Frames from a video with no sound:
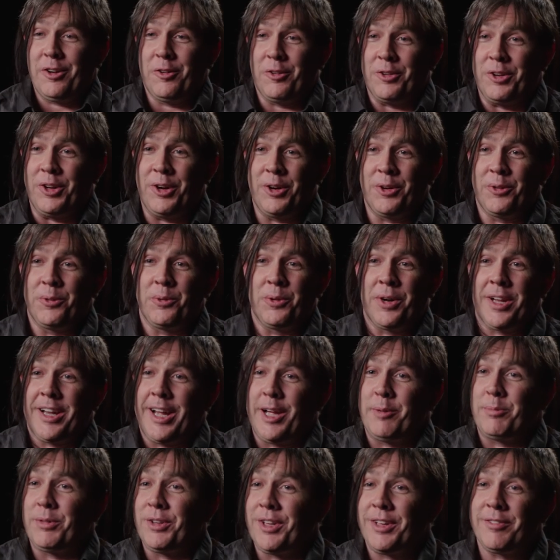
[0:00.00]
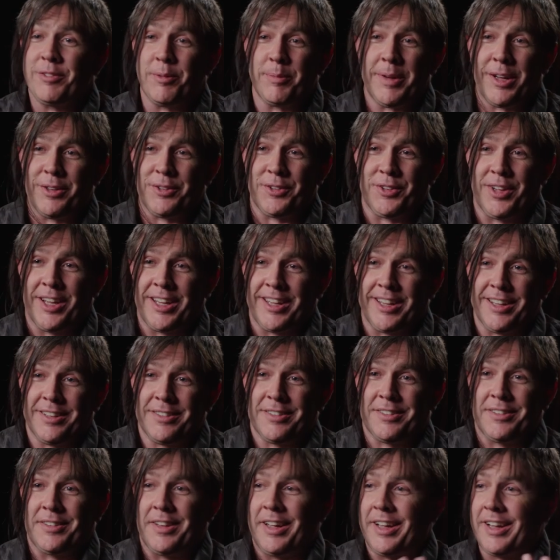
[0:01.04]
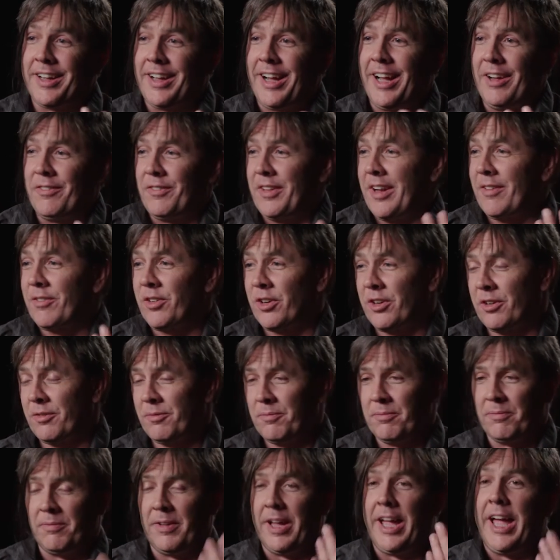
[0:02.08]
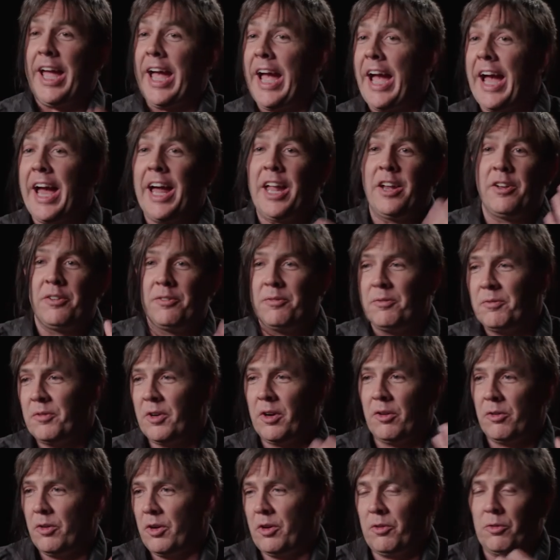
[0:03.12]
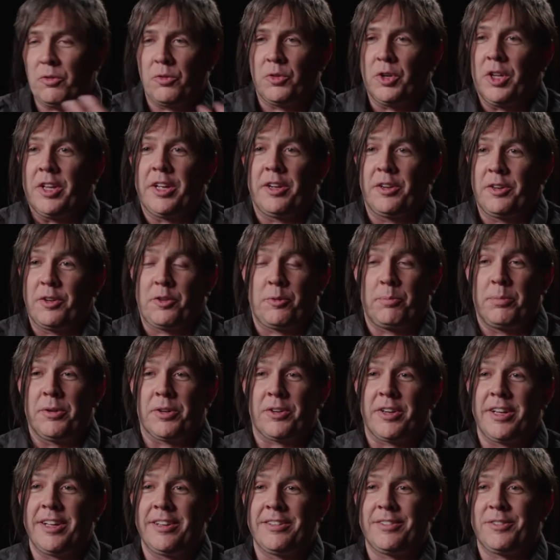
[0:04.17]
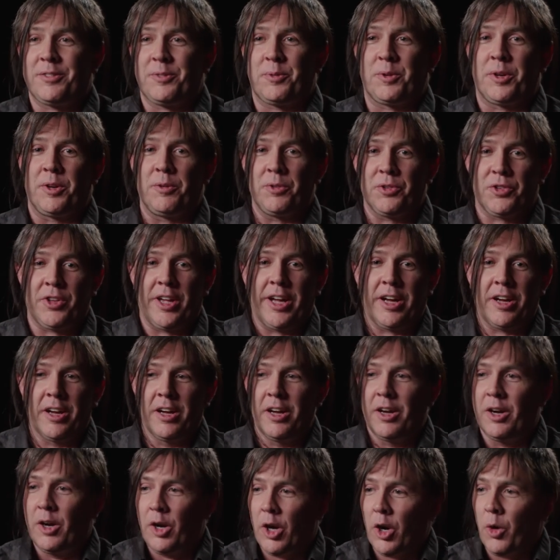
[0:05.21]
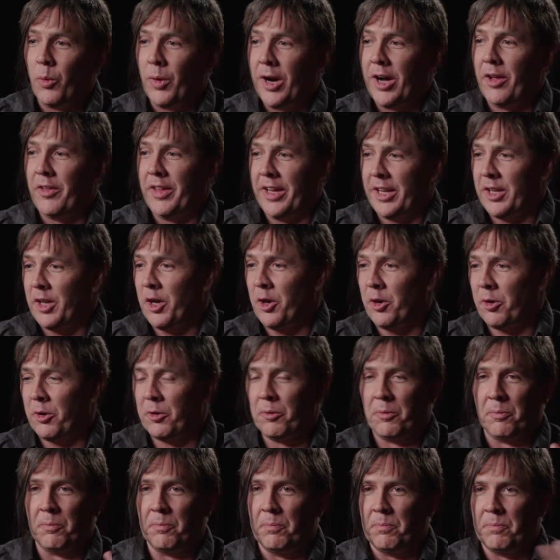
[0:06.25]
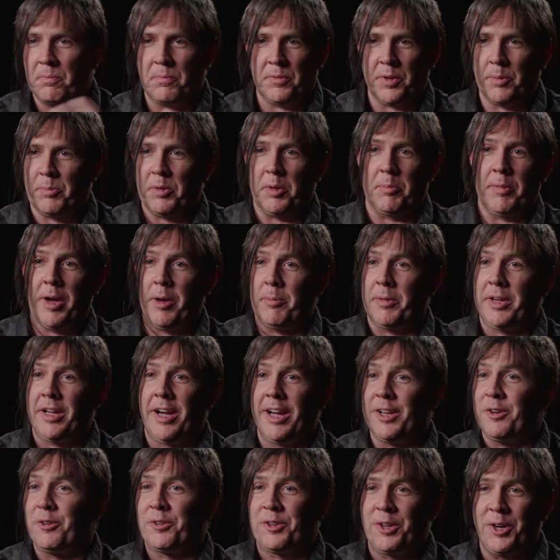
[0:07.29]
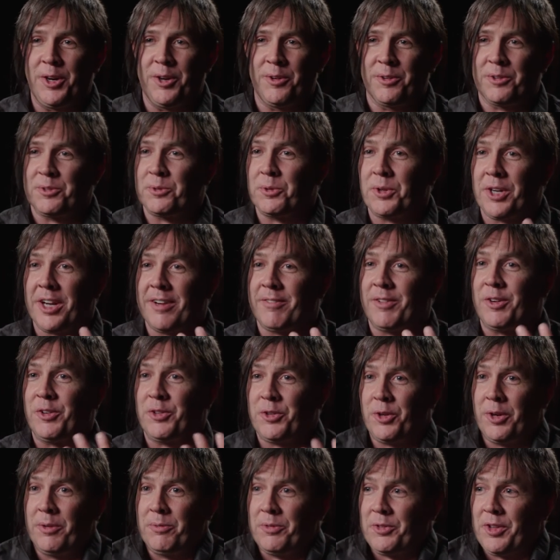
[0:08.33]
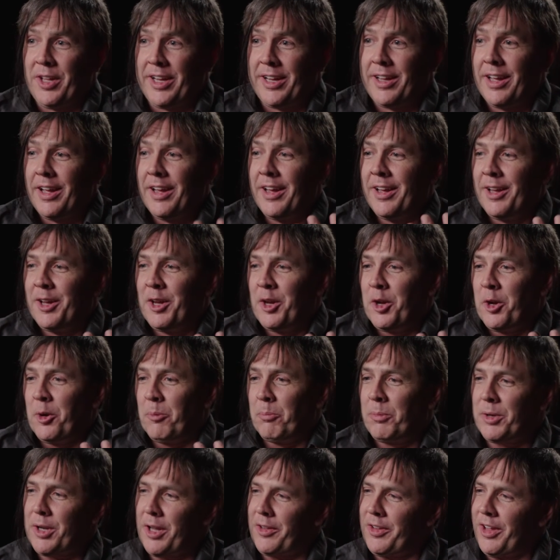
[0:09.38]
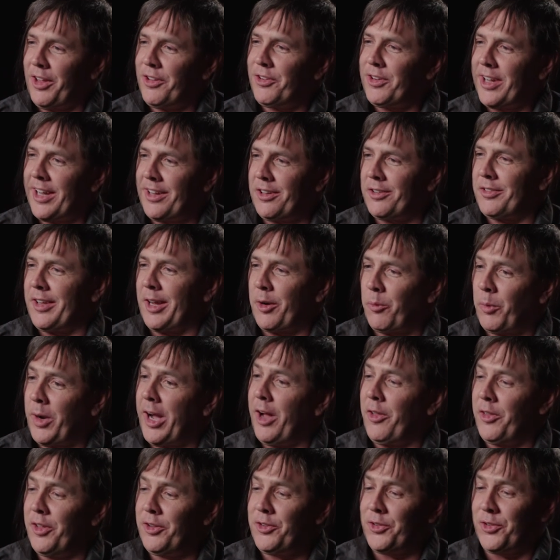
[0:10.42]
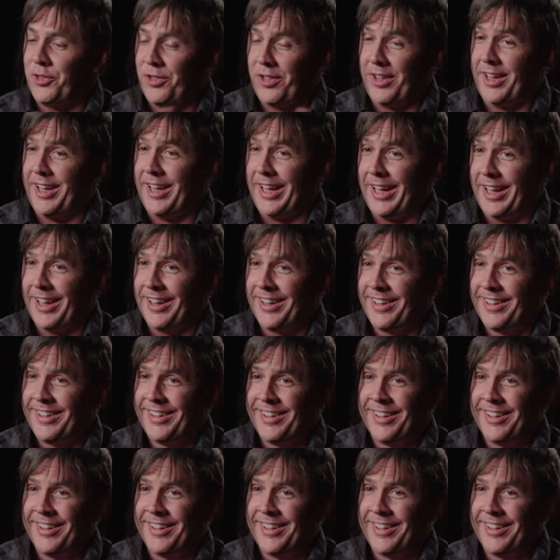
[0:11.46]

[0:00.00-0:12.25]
don't know what I believe about psychics. Like, I've never had really an experience where it was like, oh, wow, they know something about me I don't know or whatever. So I'm just like, but on the other hand, it's like, wow, this thing,